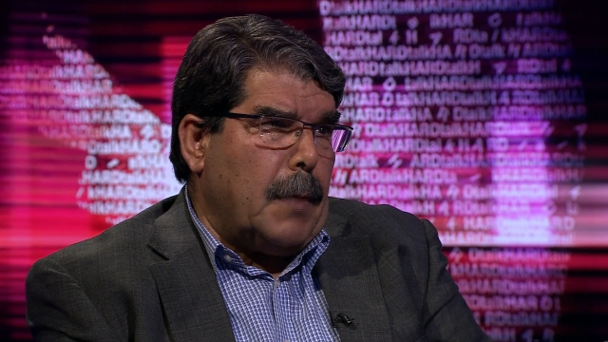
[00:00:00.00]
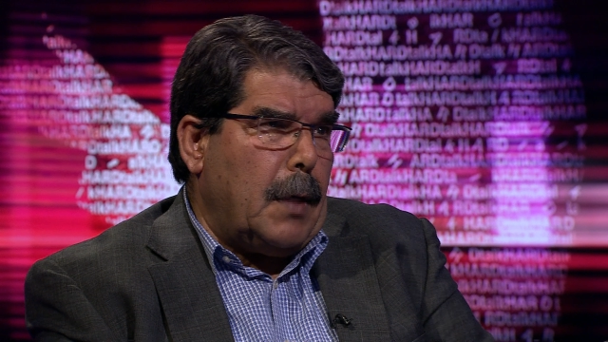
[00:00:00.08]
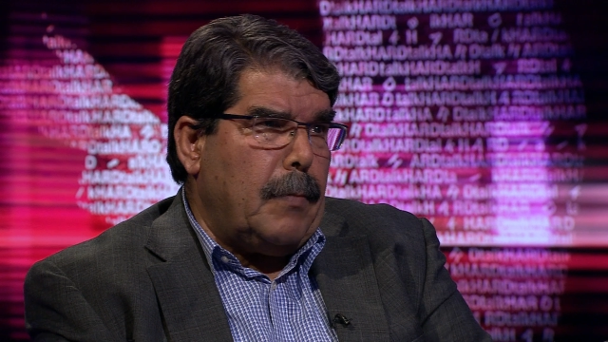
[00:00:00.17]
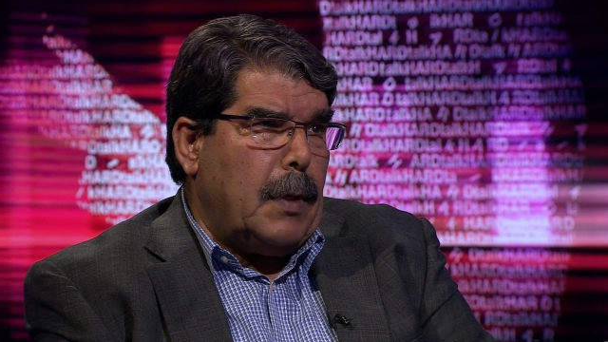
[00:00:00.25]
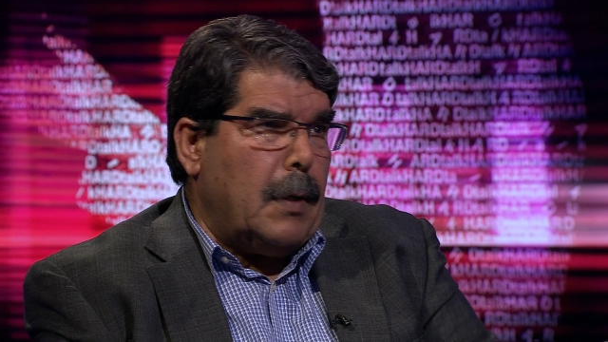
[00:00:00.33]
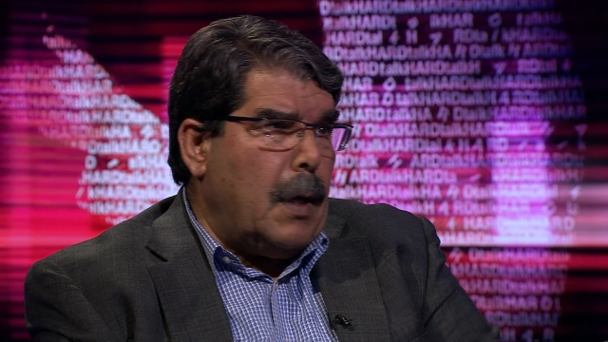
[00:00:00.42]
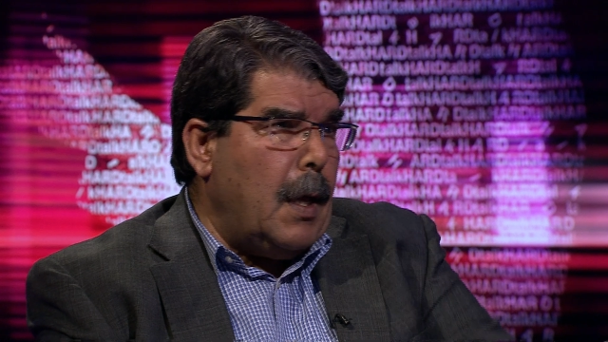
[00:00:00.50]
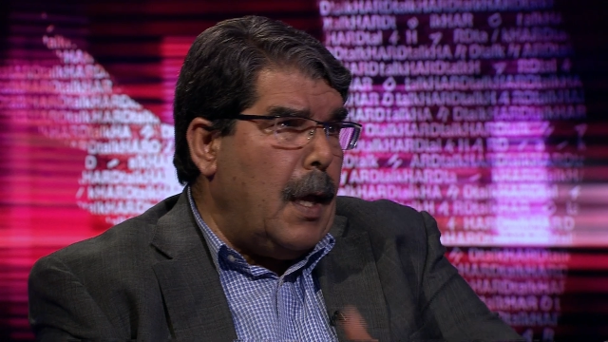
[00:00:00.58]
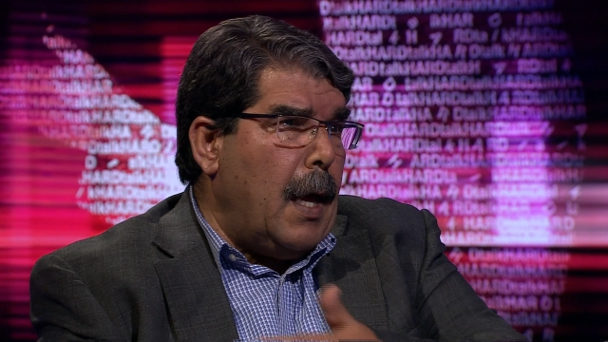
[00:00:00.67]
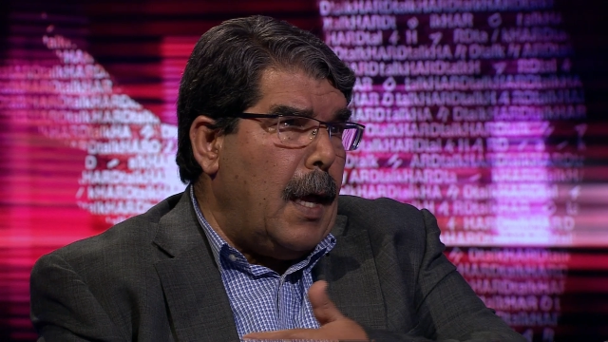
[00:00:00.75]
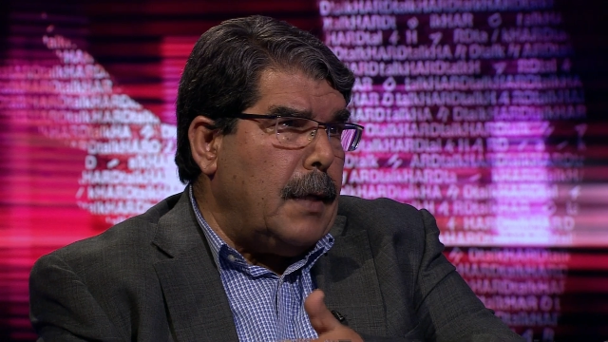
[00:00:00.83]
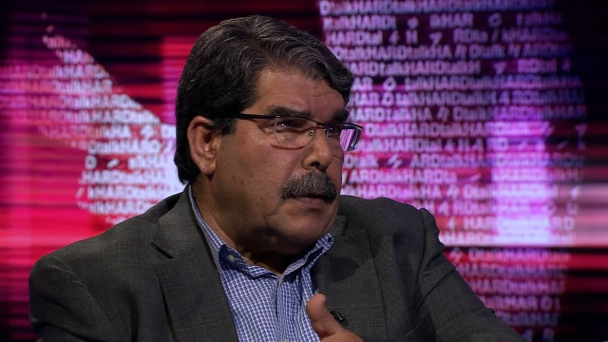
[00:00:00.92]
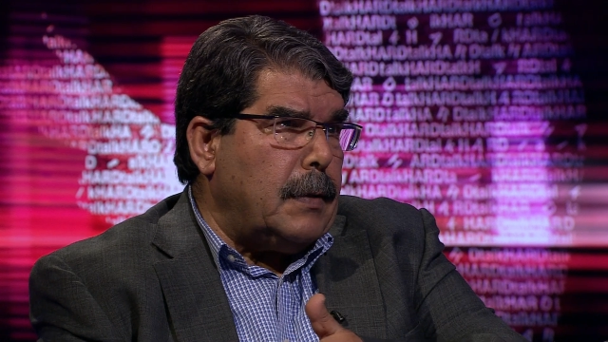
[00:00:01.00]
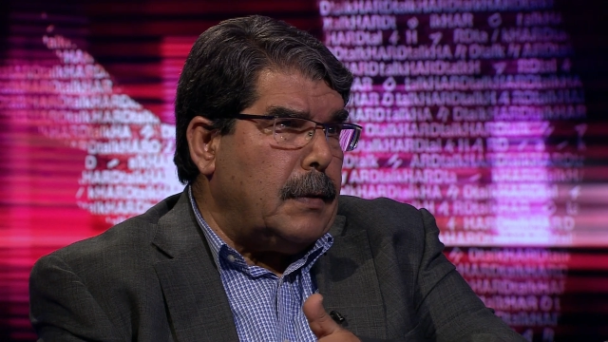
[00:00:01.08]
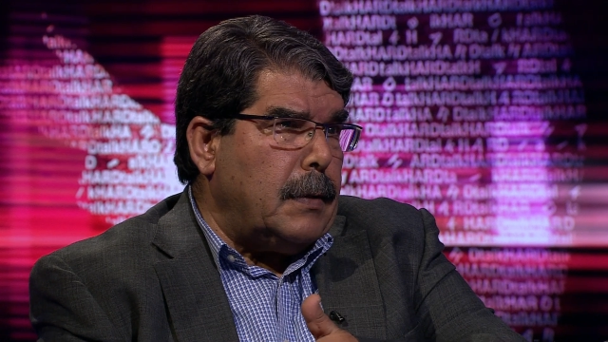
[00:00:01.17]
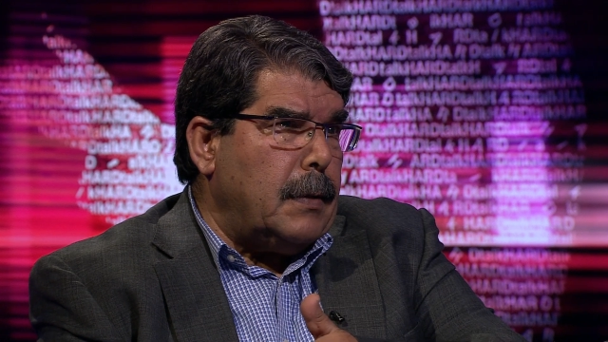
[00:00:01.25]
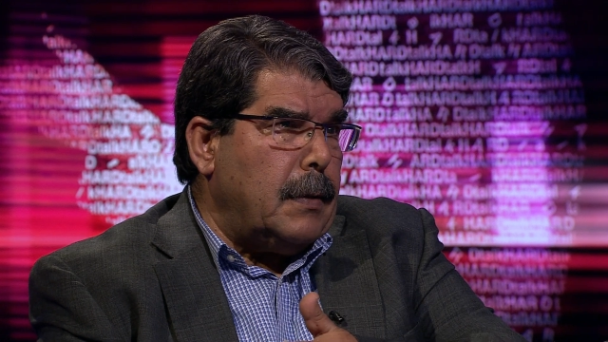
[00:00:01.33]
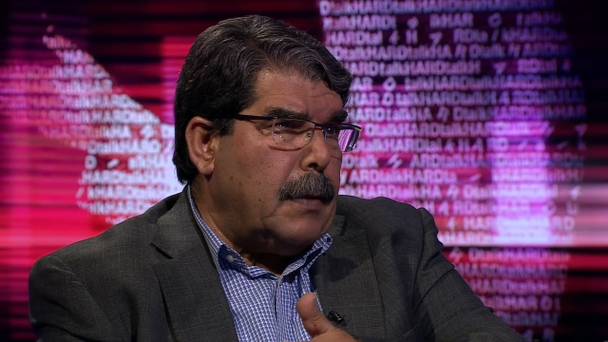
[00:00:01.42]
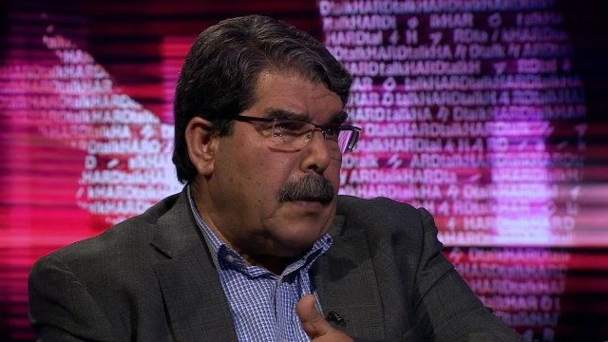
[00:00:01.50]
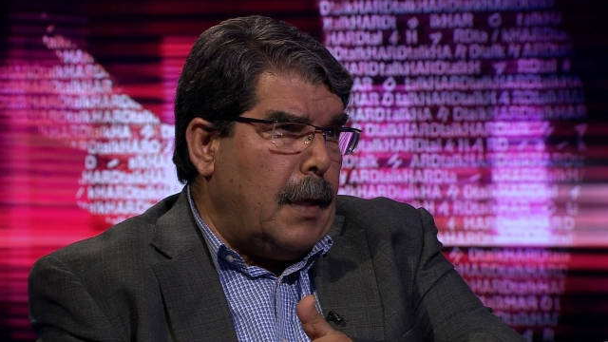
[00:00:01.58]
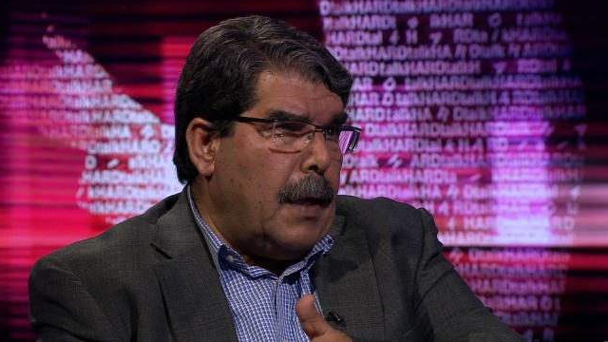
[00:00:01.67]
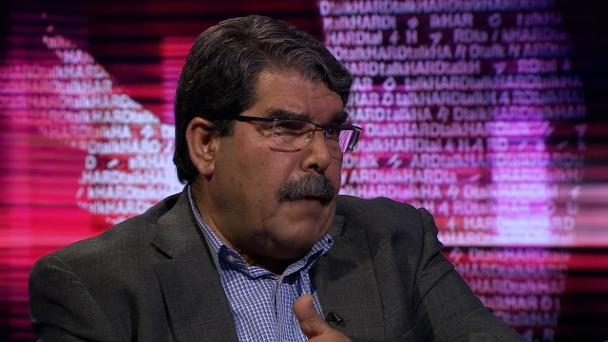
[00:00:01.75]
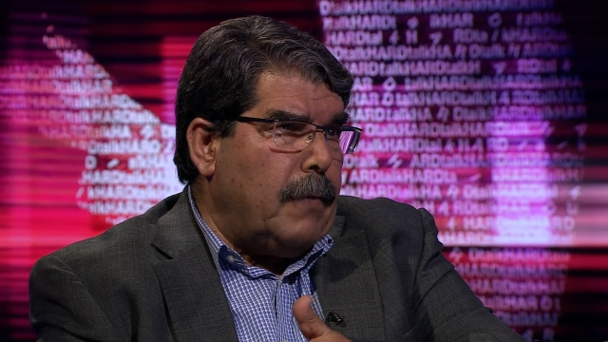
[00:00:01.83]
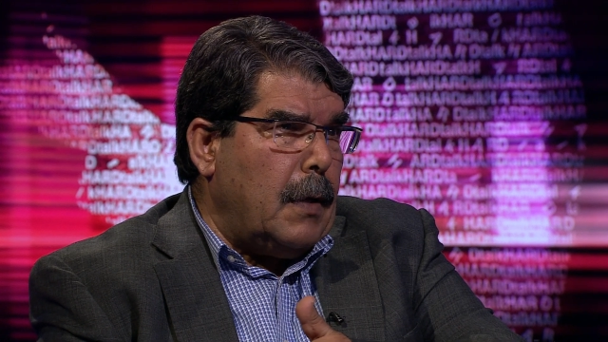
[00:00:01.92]
I mean, as uh, they
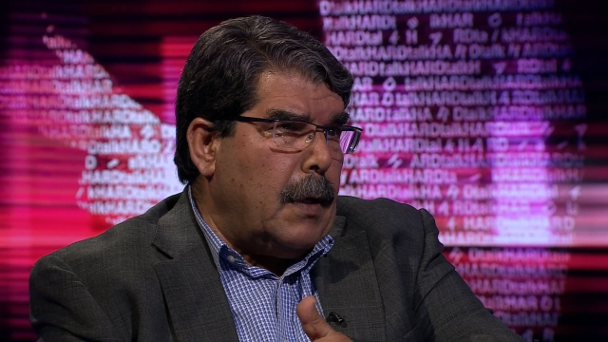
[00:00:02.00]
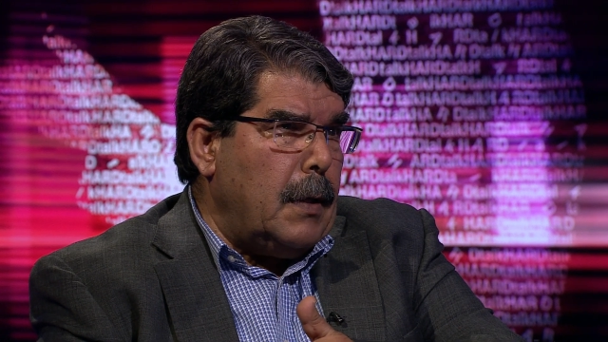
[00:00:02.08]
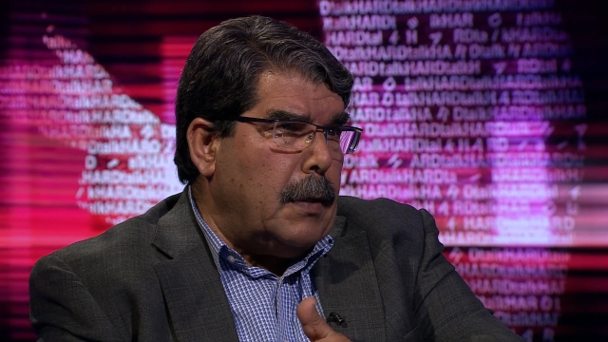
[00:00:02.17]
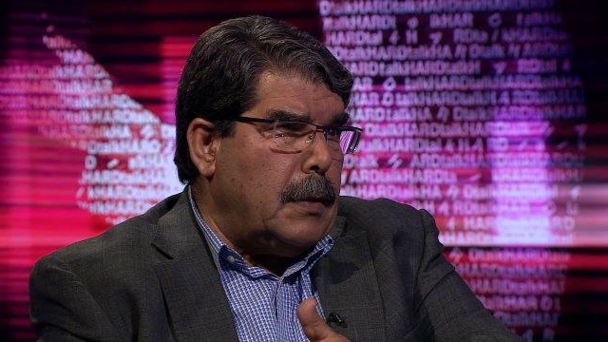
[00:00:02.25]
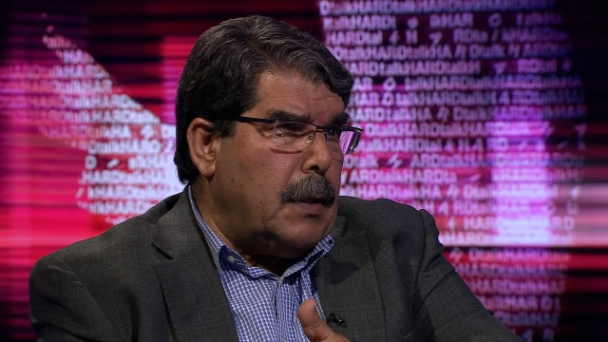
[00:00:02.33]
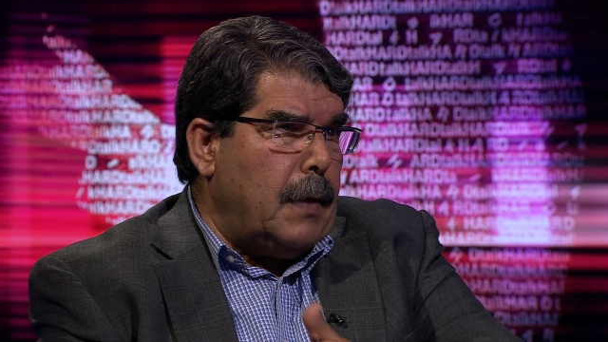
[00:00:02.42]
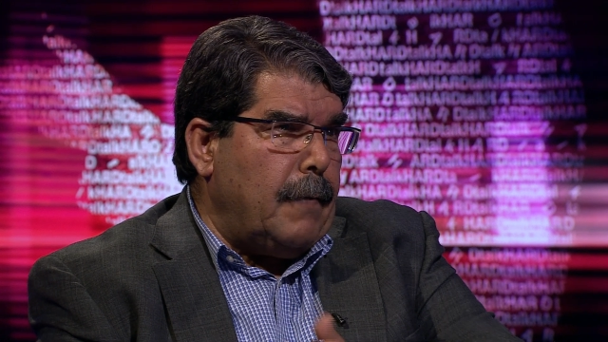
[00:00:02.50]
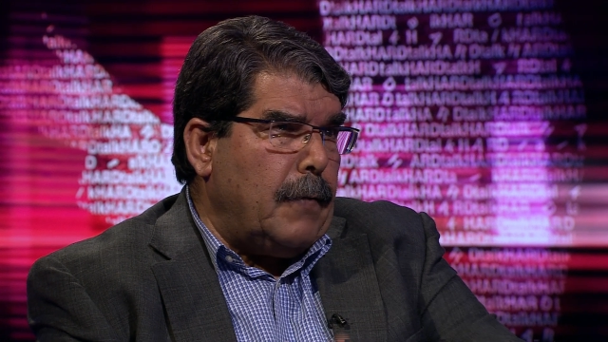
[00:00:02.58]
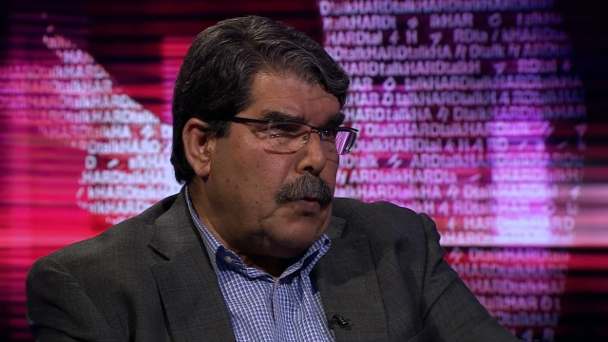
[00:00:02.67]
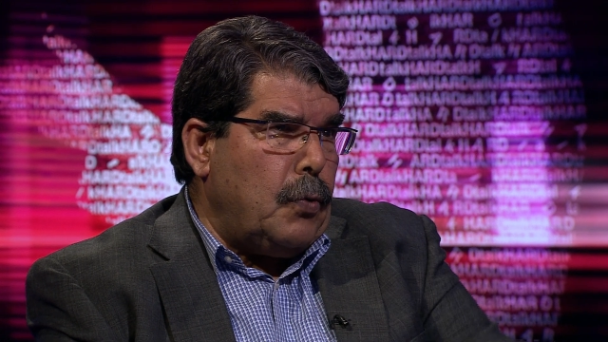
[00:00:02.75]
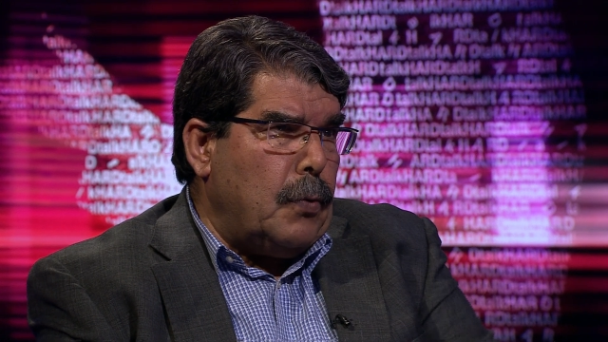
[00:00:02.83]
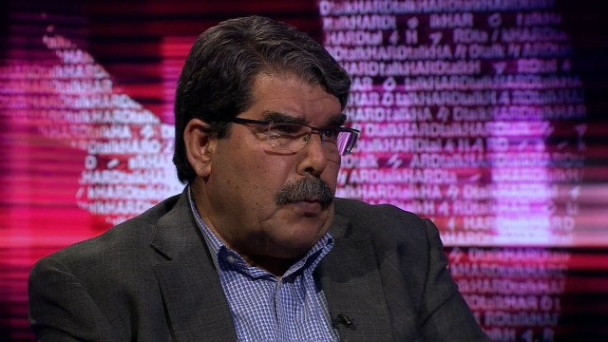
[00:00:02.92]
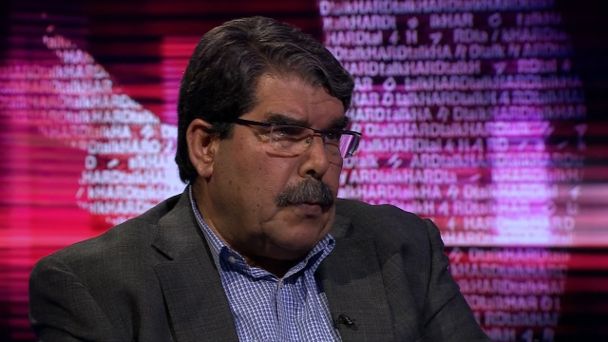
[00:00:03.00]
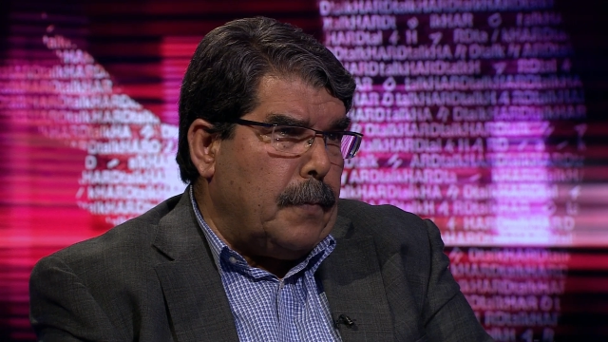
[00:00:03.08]
have done in Geneva too